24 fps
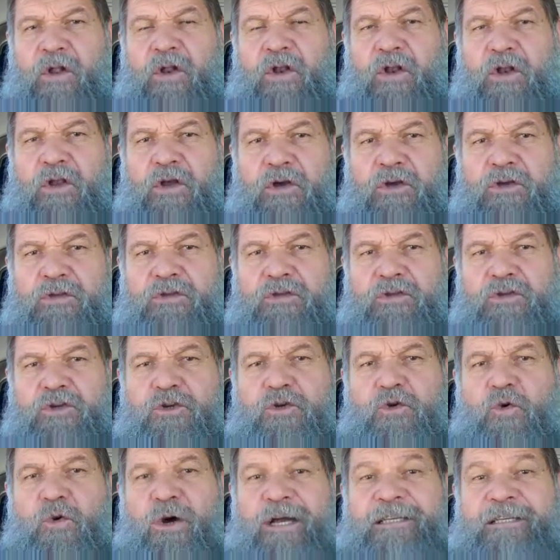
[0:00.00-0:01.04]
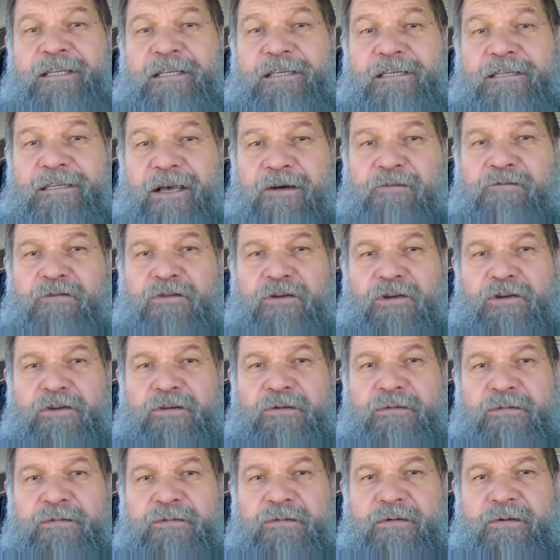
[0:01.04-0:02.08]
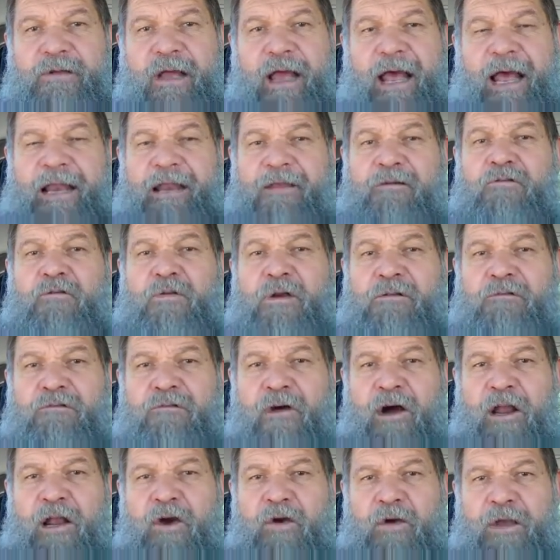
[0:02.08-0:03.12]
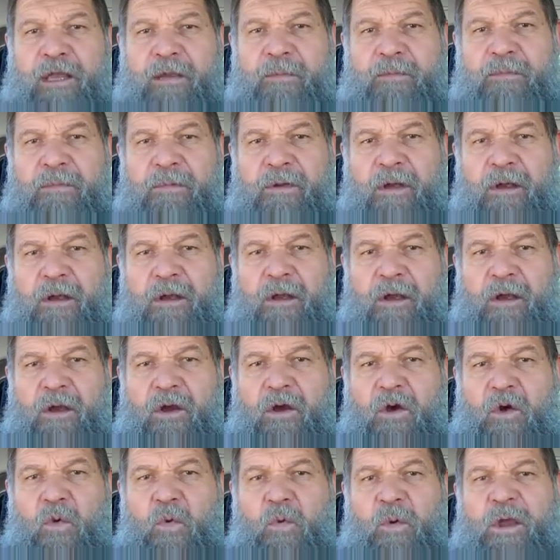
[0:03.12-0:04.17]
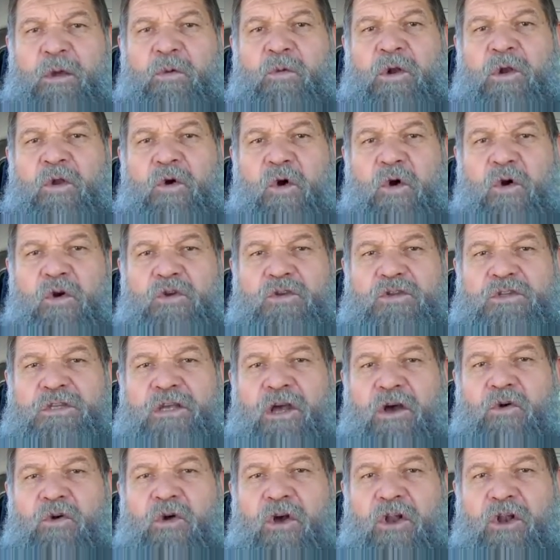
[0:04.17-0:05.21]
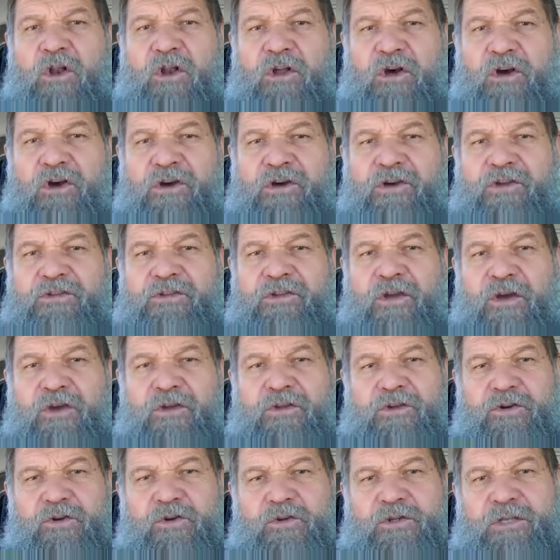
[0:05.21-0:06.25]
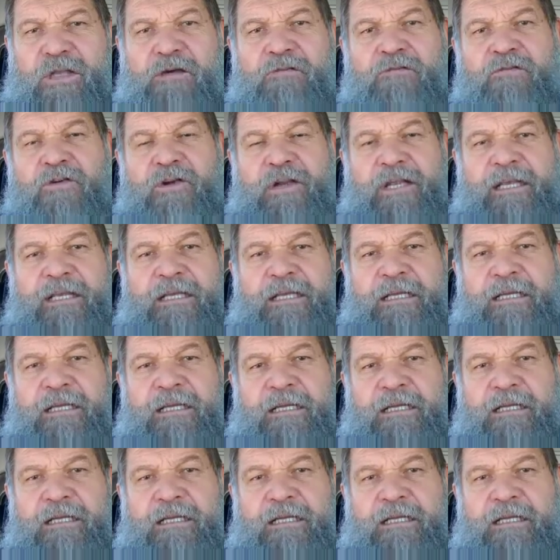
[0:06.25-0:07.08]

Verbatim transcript: learned through what he suffered. And if we follow him, we will also learn through suffering.